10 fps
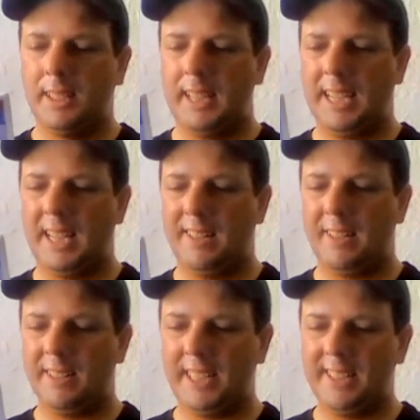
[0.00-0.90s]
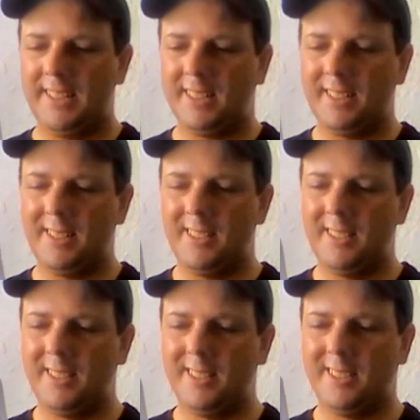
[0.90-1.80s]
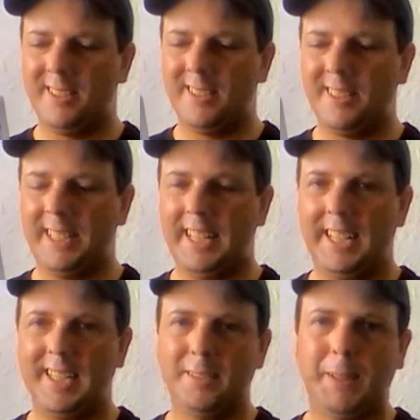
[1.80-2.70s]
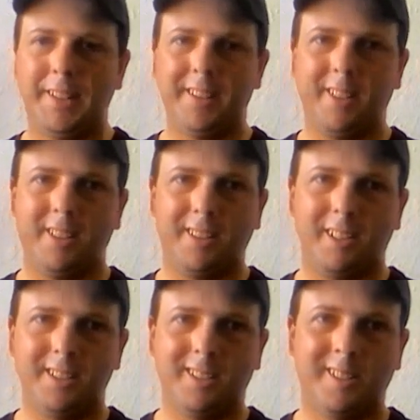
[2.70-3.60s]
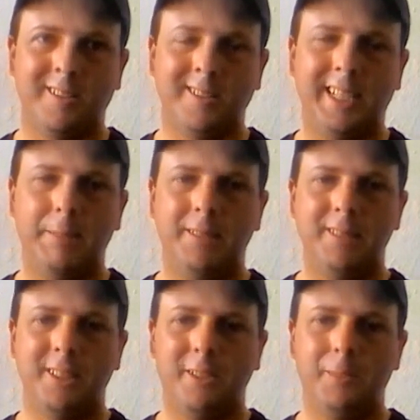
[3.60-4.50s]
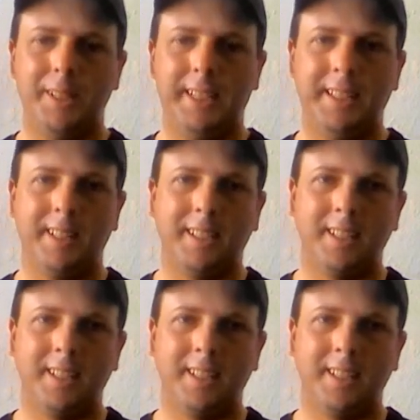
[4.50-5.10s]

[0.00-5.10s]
And okay, so the Tortoise and the Hare is about a Tortoise named Toby